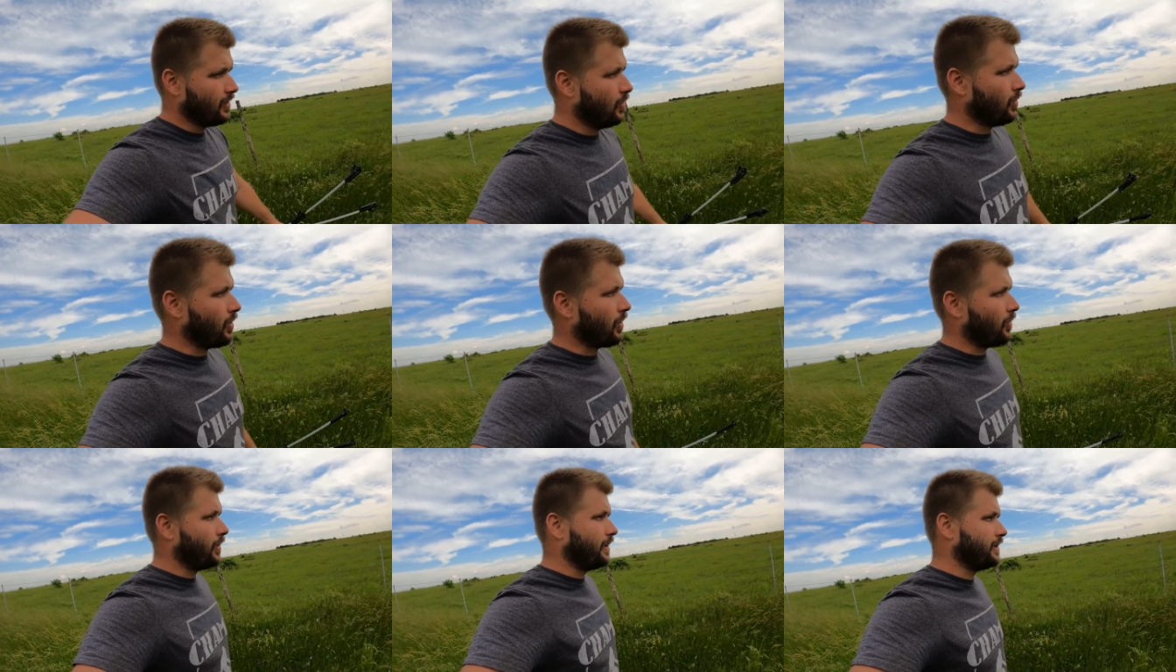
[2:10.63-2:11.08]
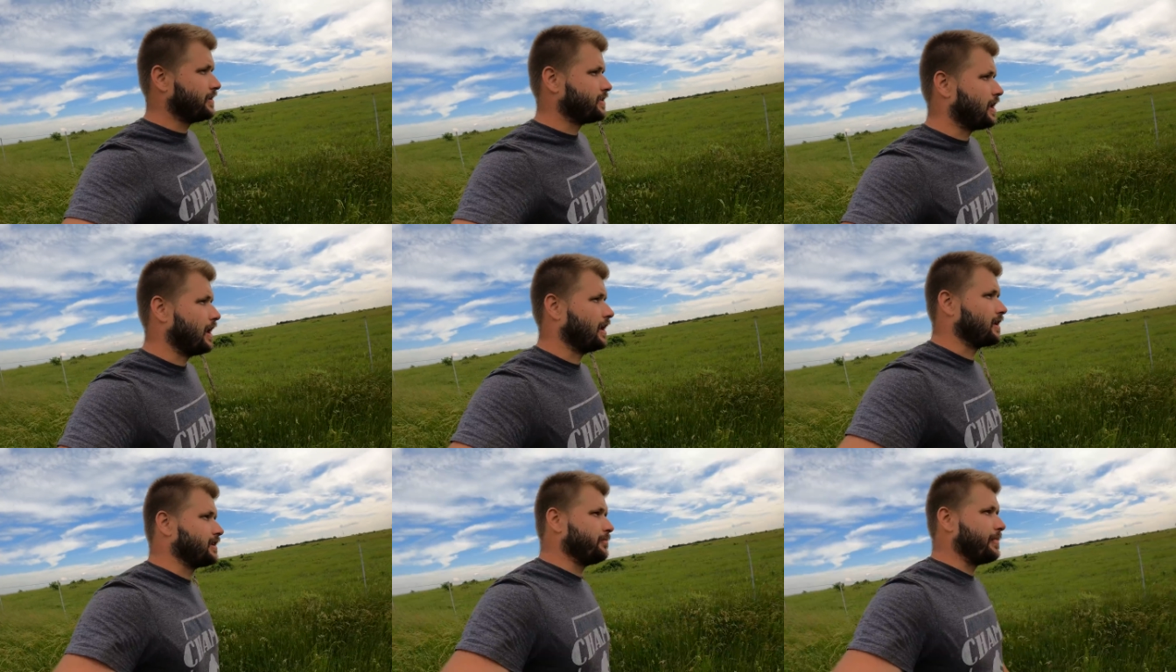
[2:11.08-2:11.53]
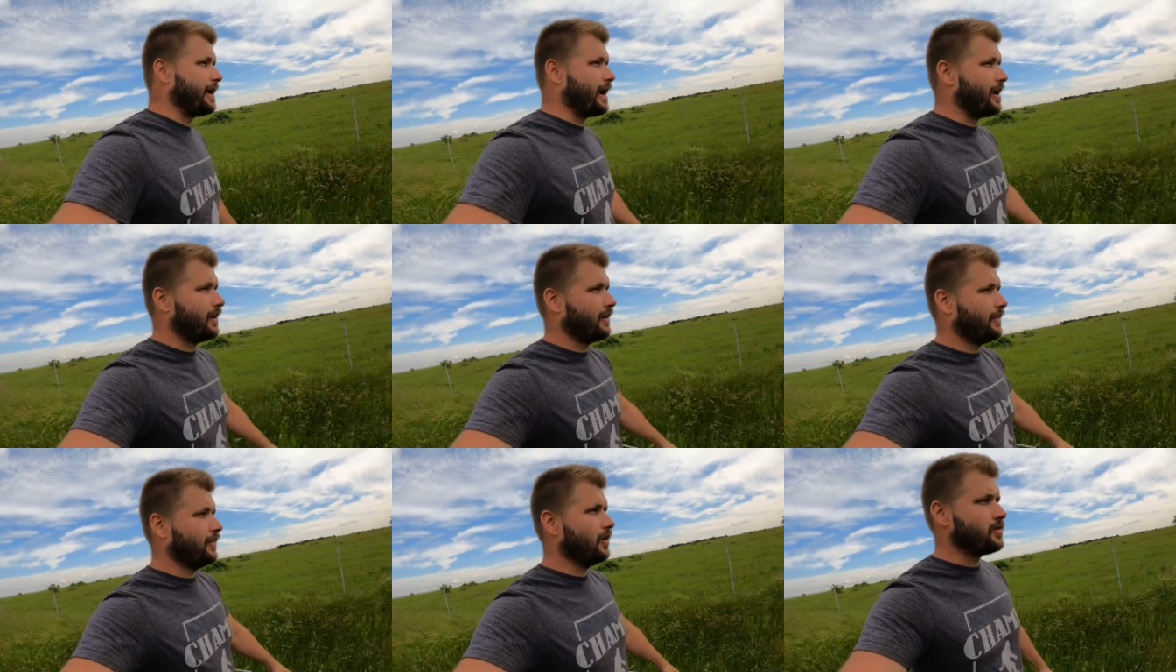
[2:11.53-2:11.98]
what we talked
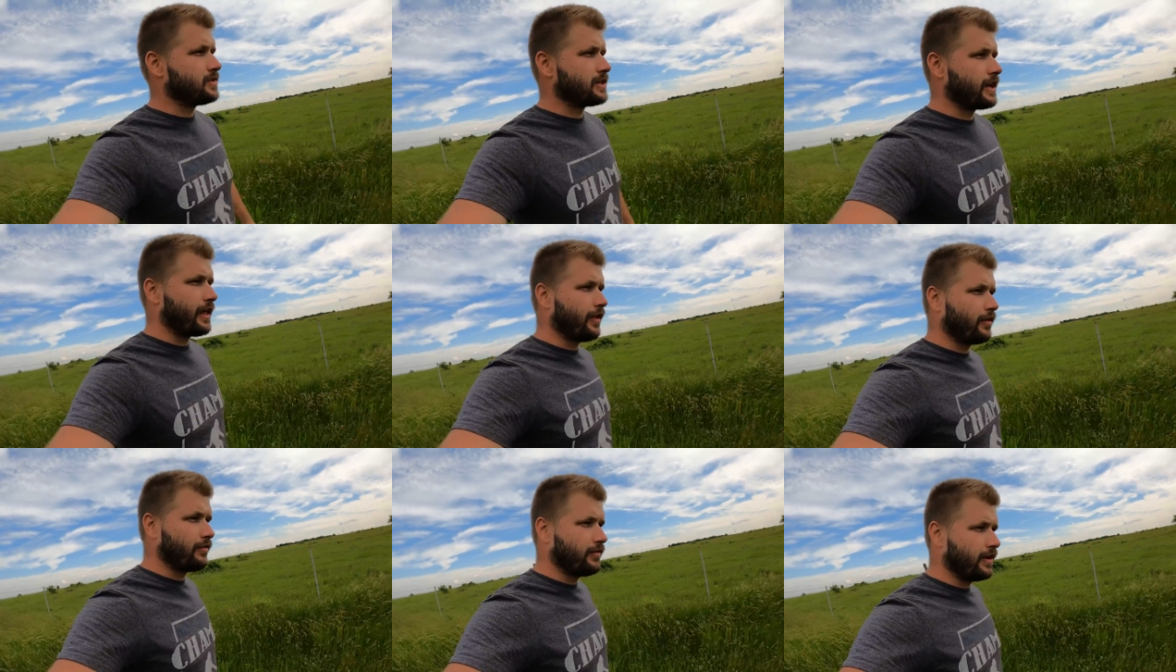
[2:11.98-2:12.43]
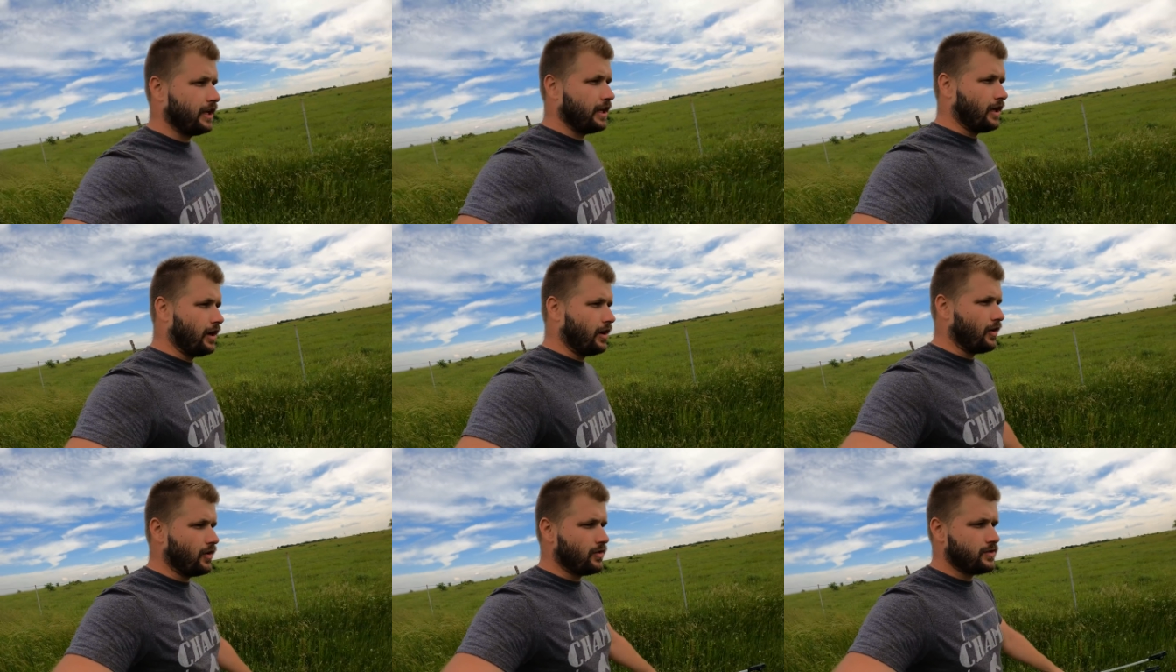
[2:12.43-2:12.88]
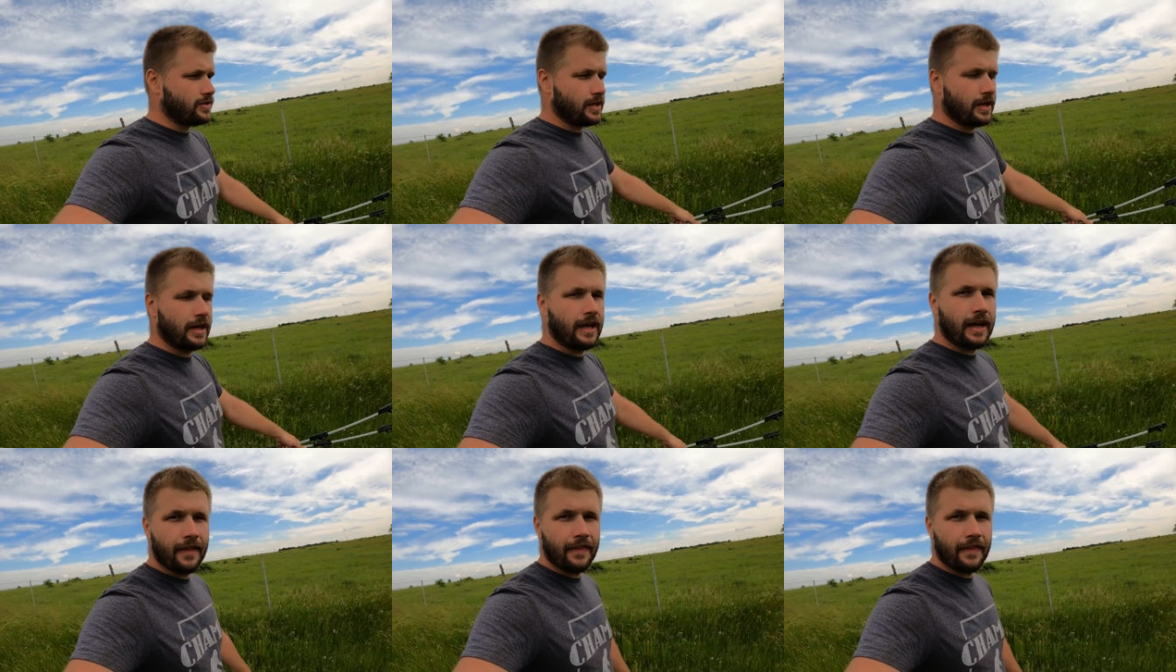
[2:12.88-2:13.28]
about in those other videos